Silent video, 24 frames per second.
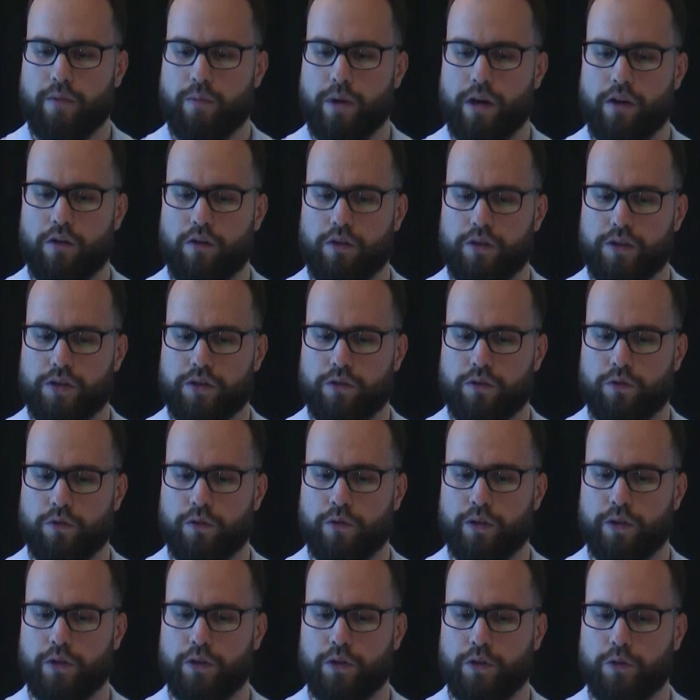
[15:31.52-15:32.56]
also
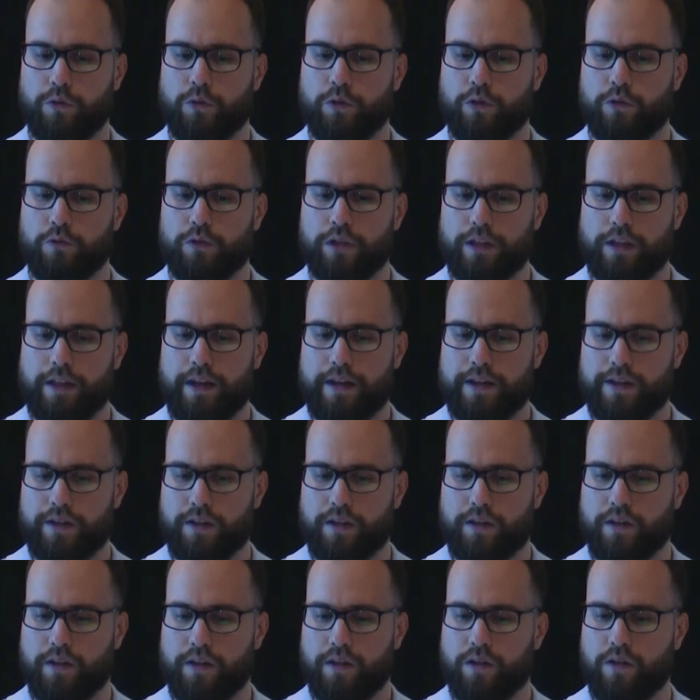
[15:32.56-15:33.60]

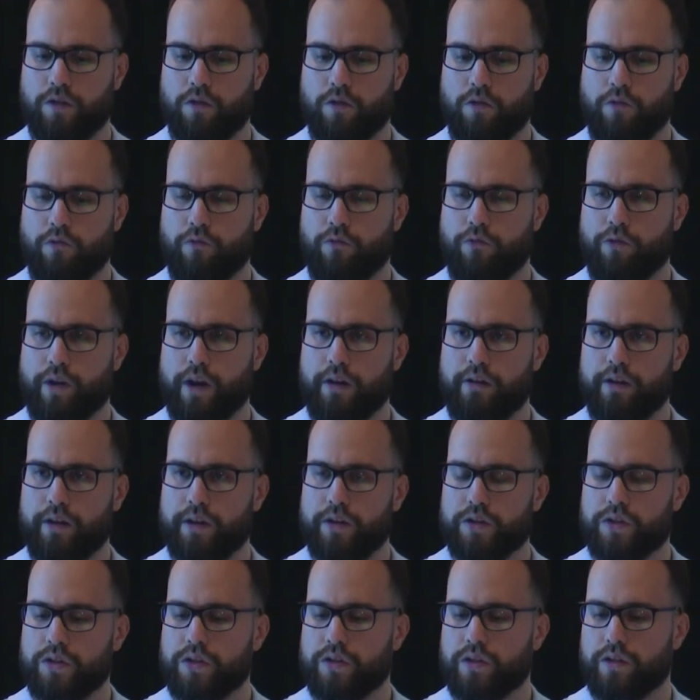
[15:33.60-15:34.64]
utilizing
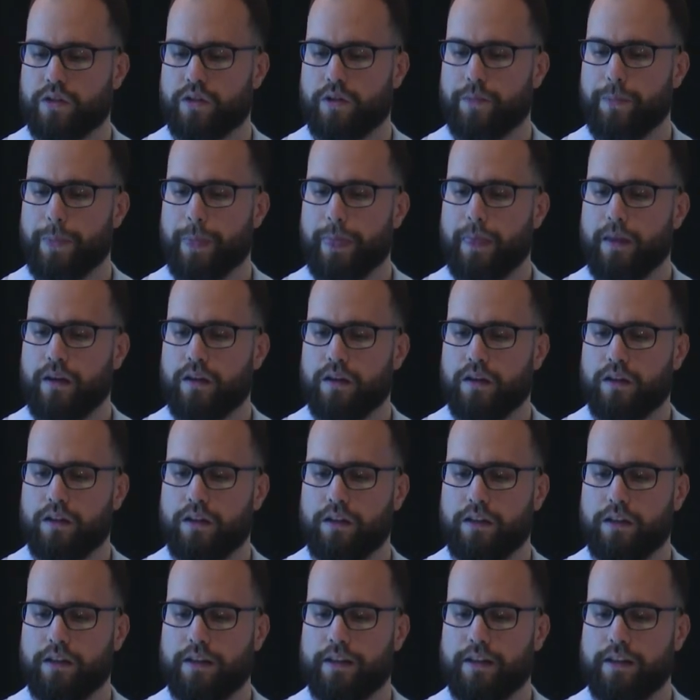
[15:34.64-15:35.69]
various,
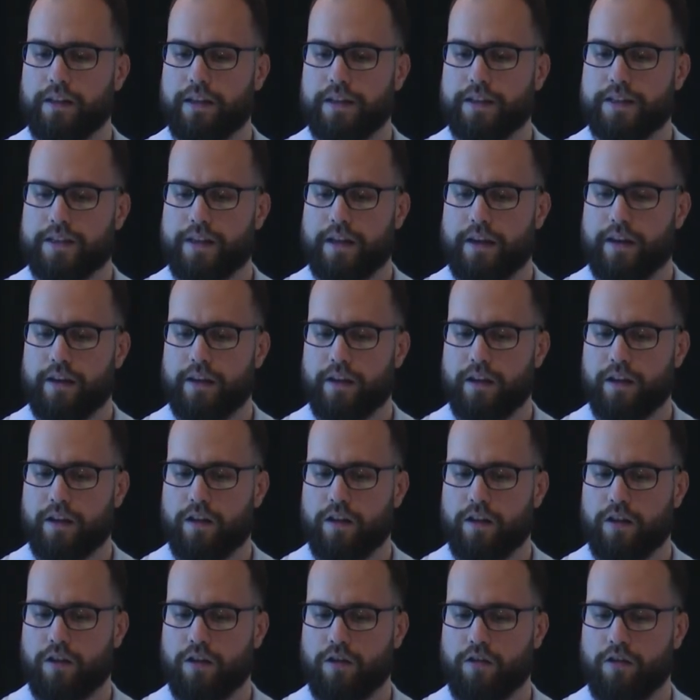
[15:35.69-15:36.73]
let's say,
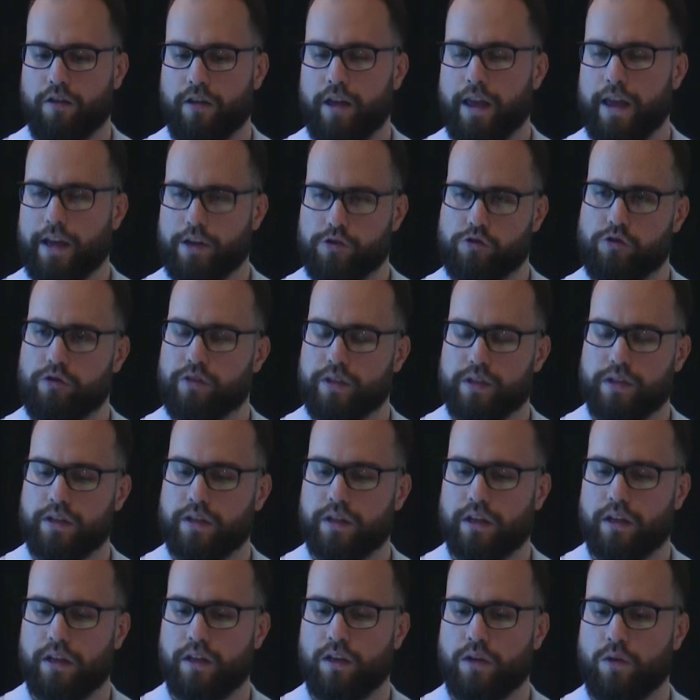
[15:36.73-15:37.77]
actions
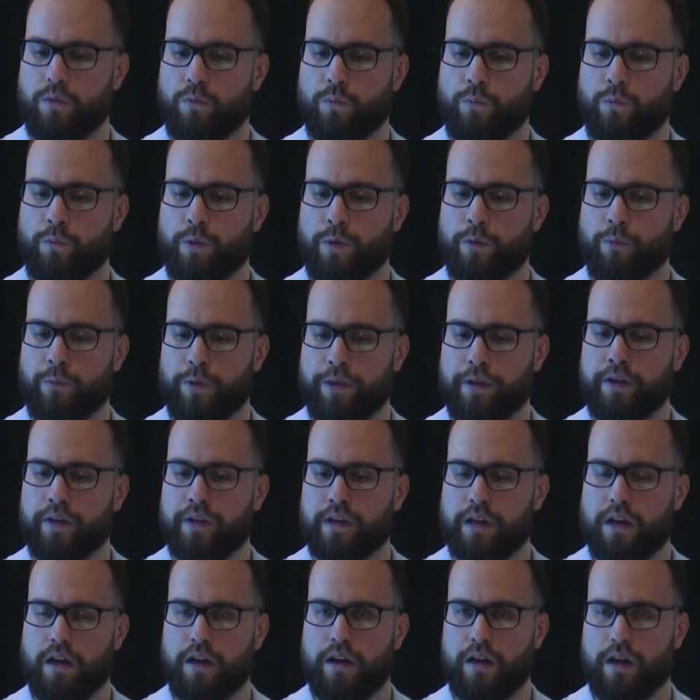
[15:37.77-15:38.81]
within
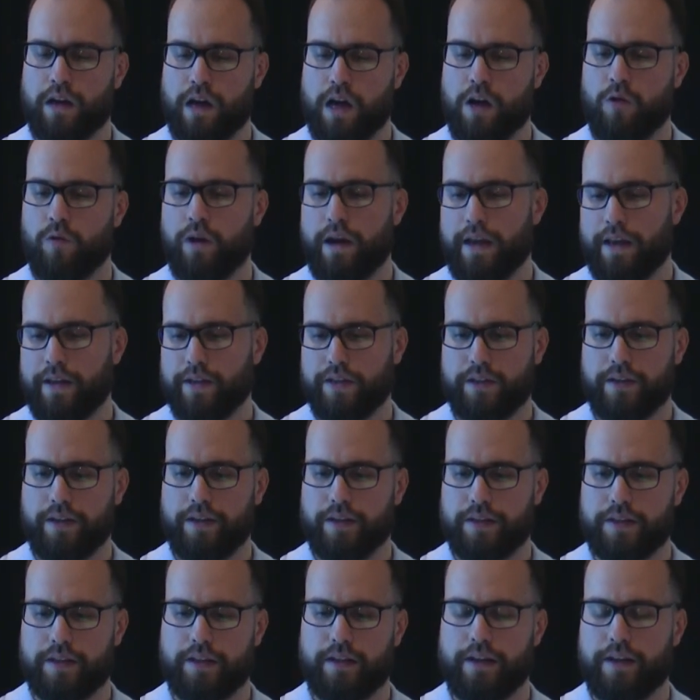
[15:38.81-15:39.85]
our
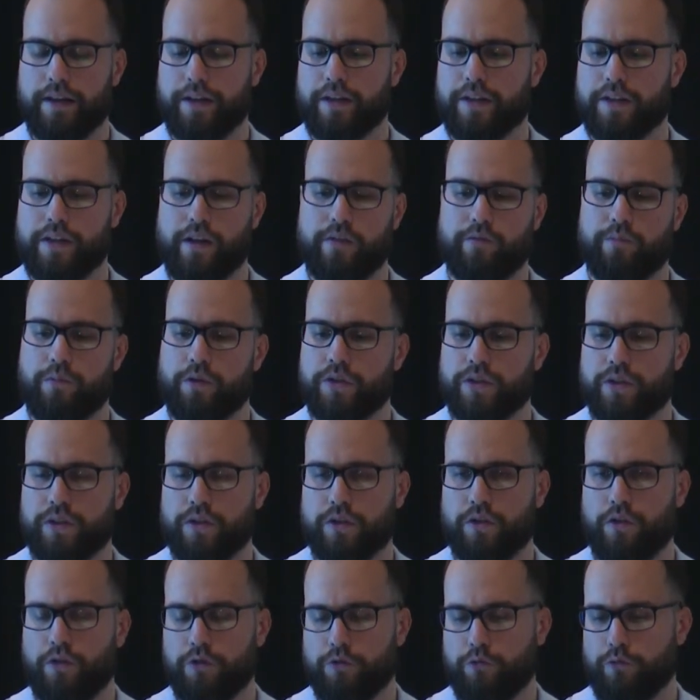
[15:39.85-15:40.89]
entities, like SafeBox
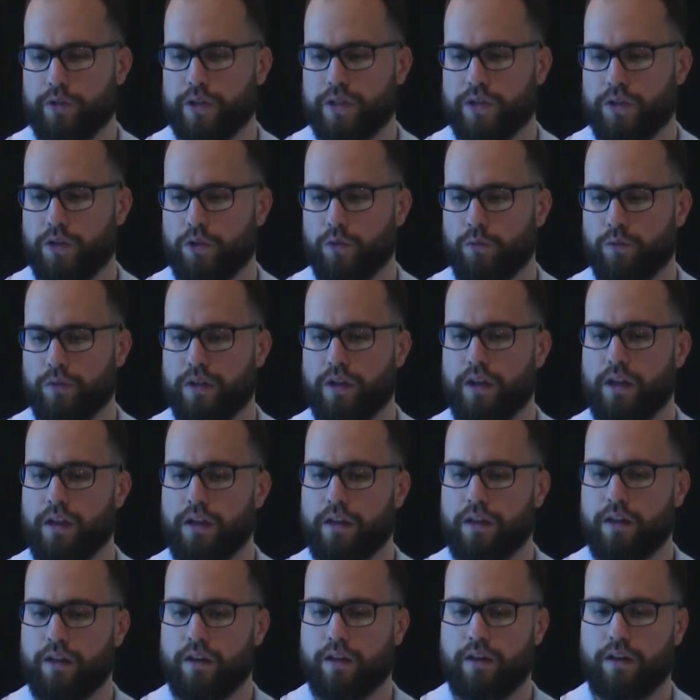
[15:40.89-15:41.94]
contract suite,
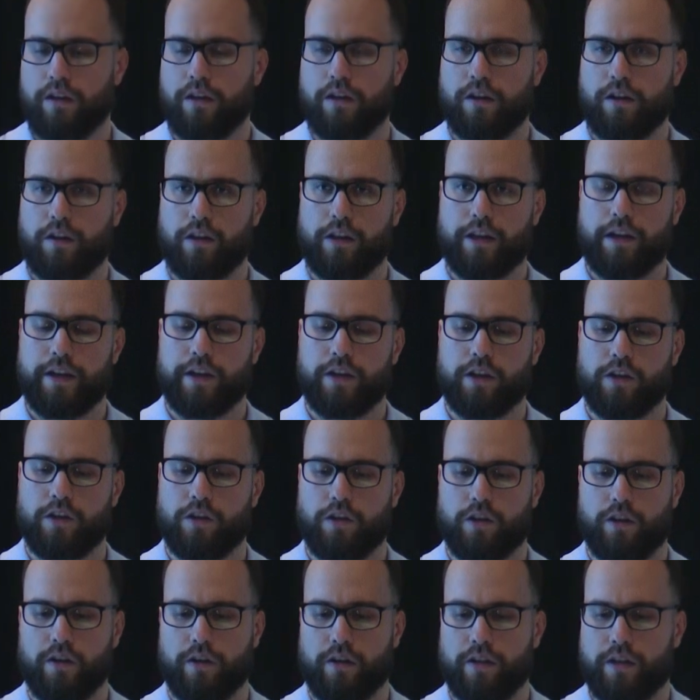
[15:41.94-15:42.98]
like
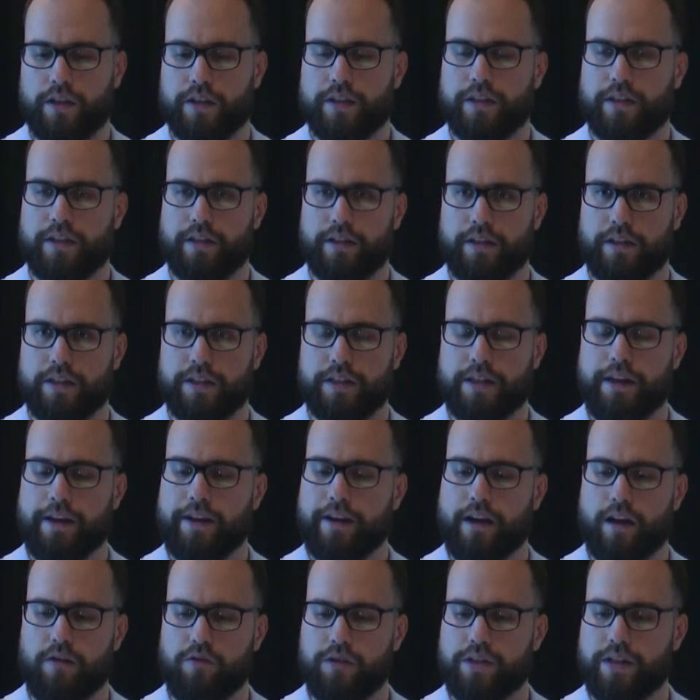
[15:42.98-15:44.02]

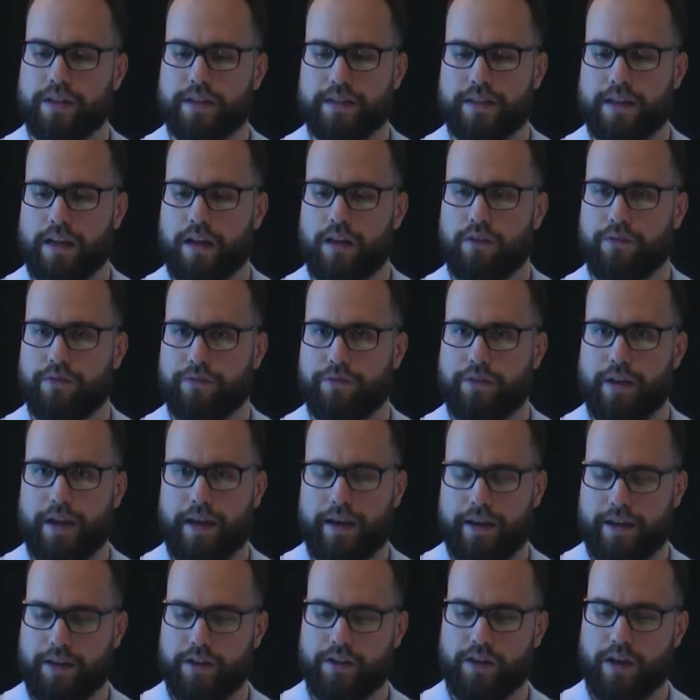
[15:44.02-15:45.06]
Stakehouse itself,
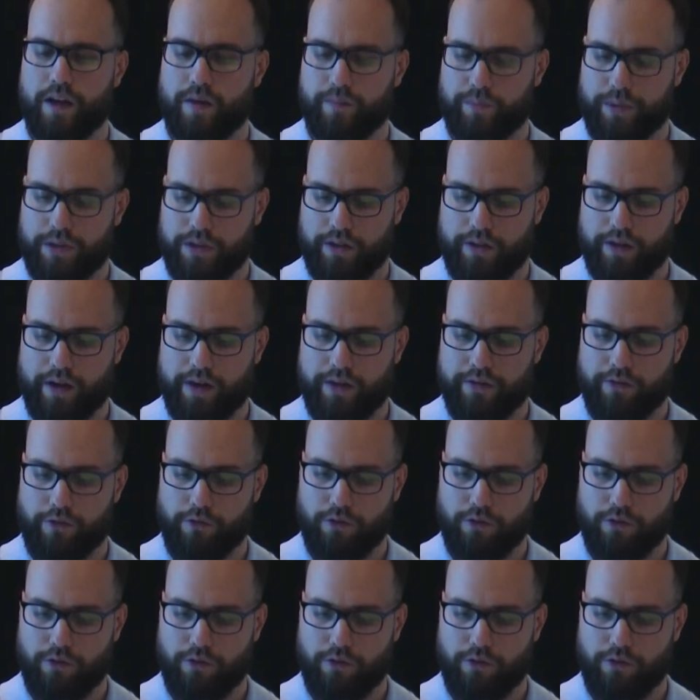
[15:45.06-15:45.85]
and MPC network.